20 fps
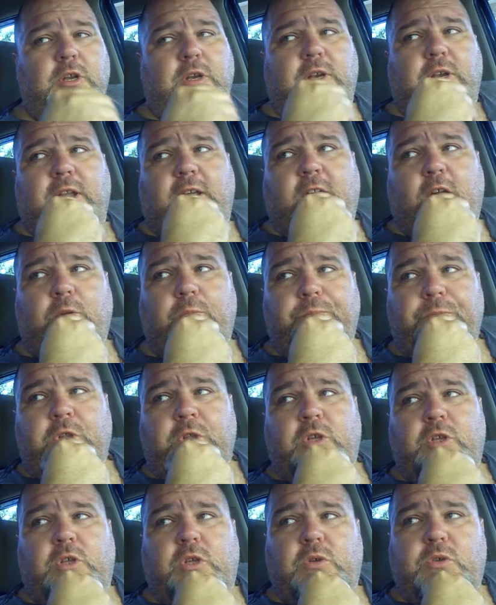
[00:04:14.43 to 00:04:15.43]
Now,
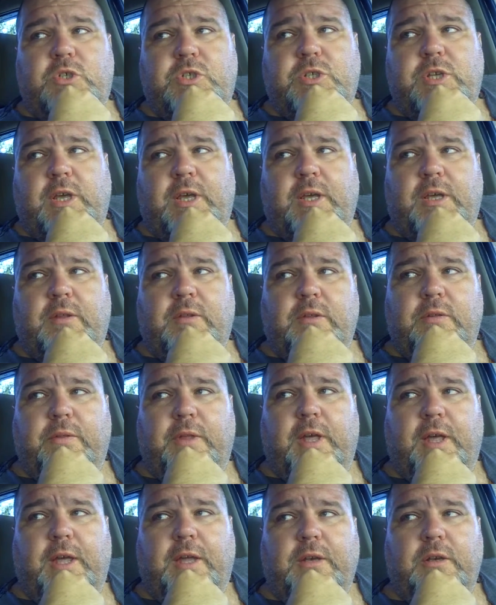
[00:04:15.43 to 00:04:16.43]
you say
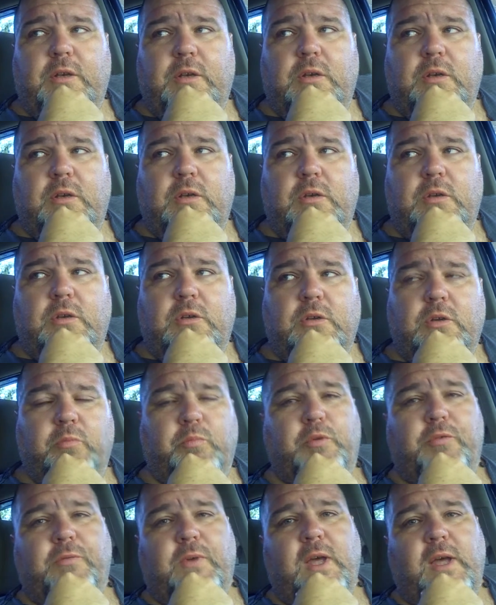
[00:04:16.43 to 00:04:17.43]
that you're
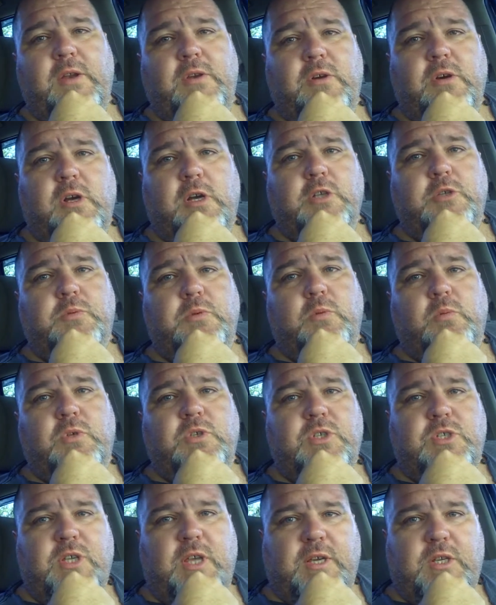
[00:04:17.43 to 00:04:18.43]
providing your husband with
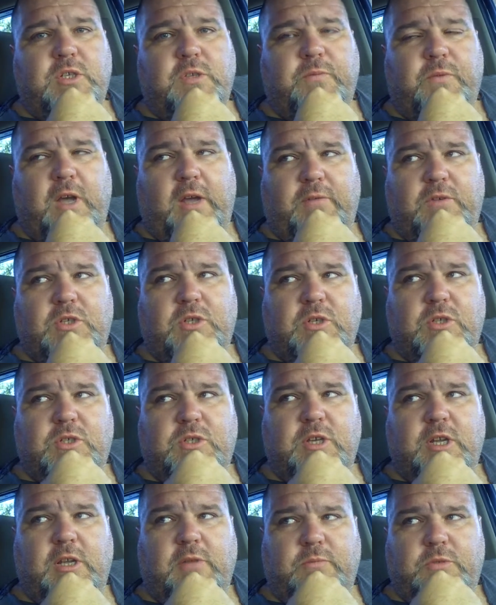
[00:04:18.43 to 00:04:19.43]
sex 5 to 6
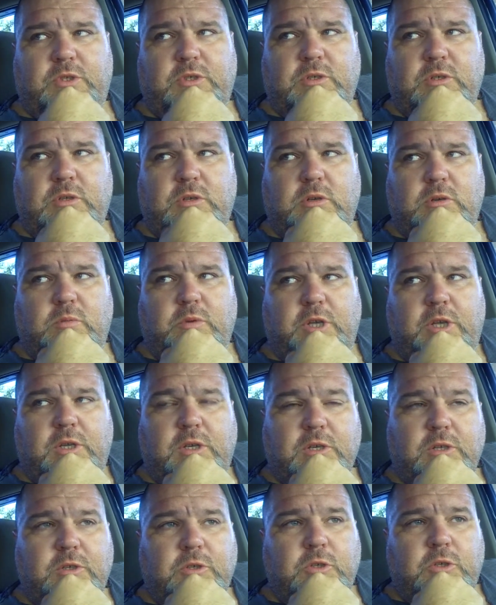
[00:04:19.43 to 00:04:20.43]
times a week.
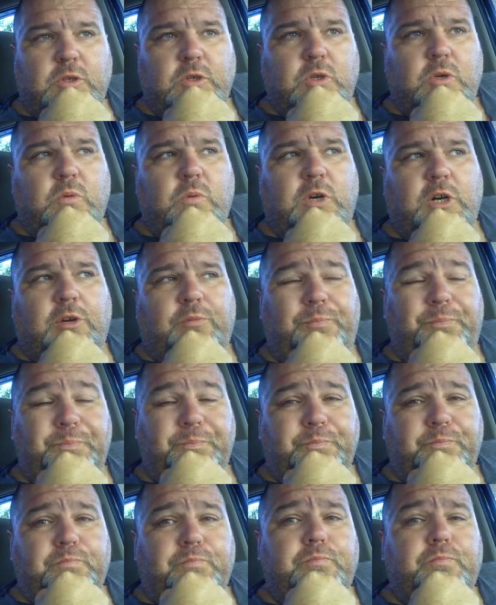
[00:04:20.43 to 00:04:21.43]
Well,
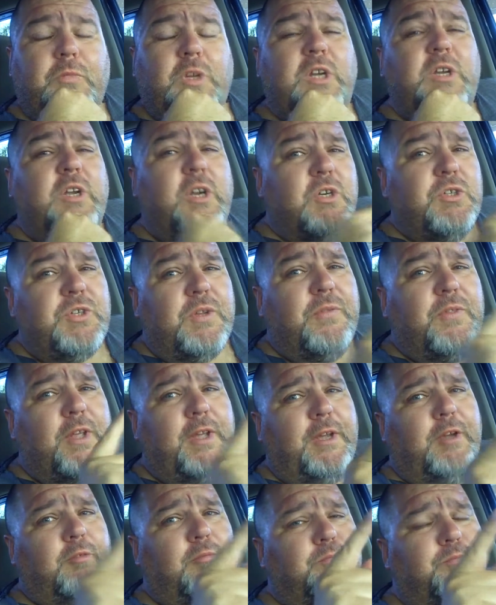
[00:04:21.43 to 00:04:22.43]
here's the
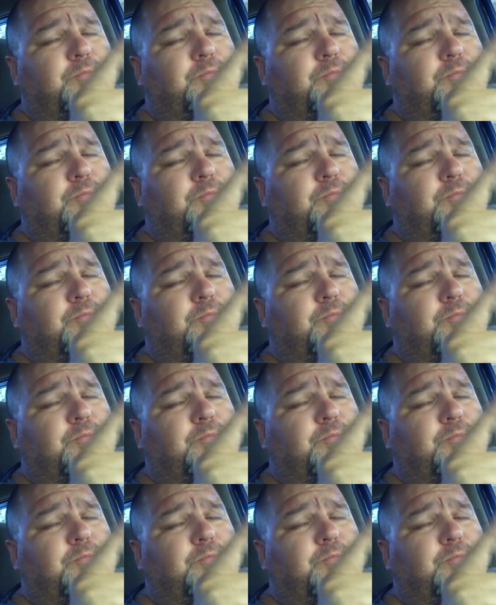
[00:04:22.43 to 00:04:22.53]
thing.